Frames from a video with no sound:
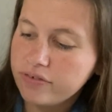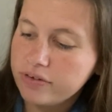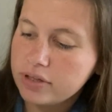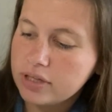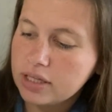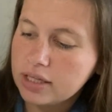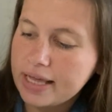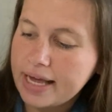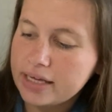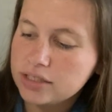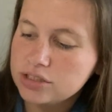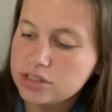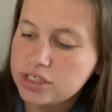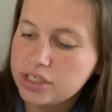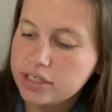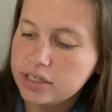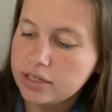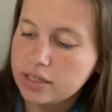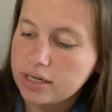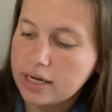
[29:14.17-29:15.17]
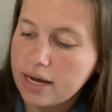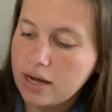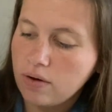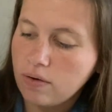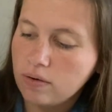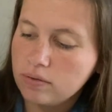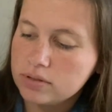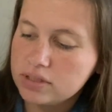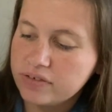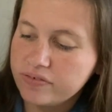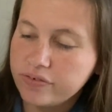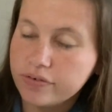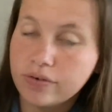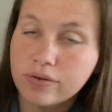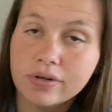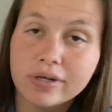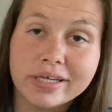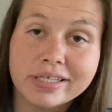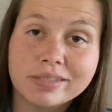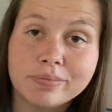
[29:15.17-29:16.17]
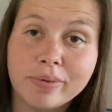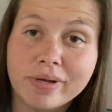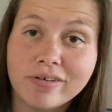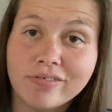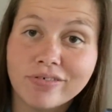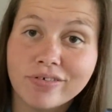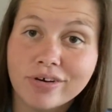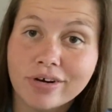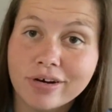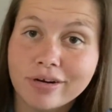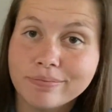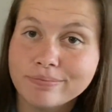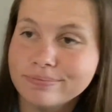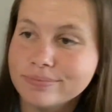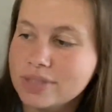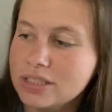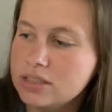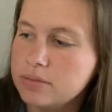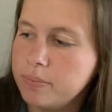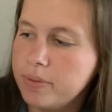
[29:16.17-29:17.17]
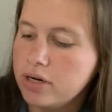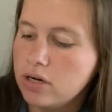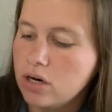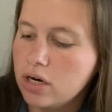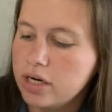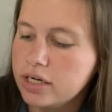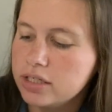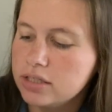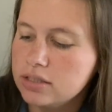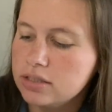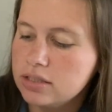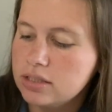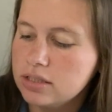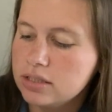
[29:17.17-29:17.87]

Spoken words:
the last year and how difficult it's been for her. It's been hard.